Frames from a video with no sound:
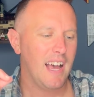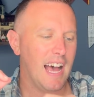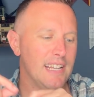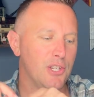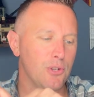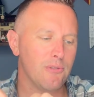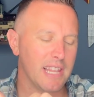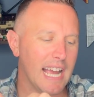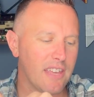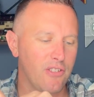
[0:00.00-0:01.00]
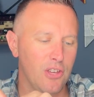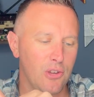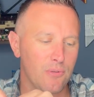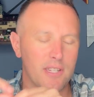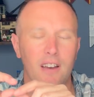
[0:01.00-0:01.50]
I do like the
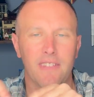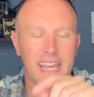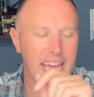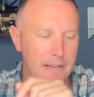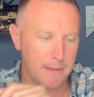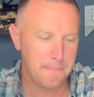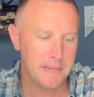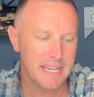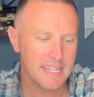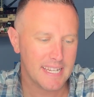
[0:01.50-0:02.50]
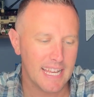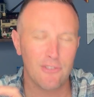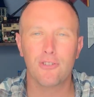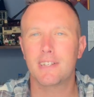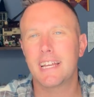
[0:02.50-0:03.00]
use of the canopy piece. It
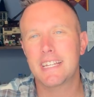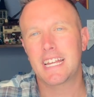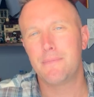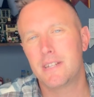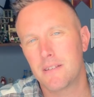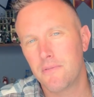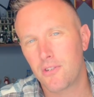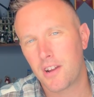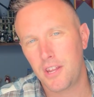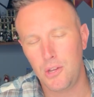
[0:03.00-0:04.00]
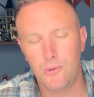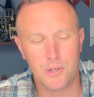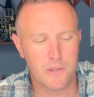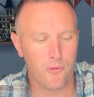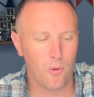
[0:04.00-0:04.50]
looks like it's going to be something they're going to
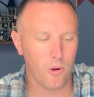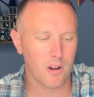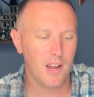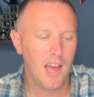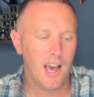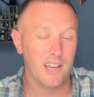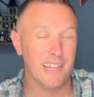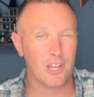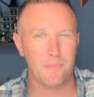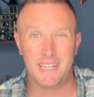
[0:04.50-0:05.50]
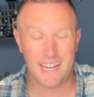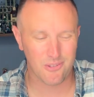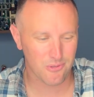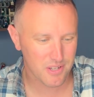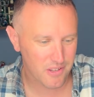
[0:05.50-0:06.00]
use for Lego
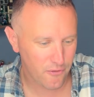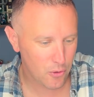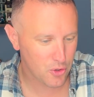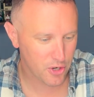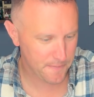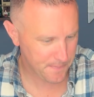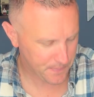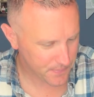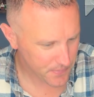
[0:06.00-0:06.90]
Botanicals in the future.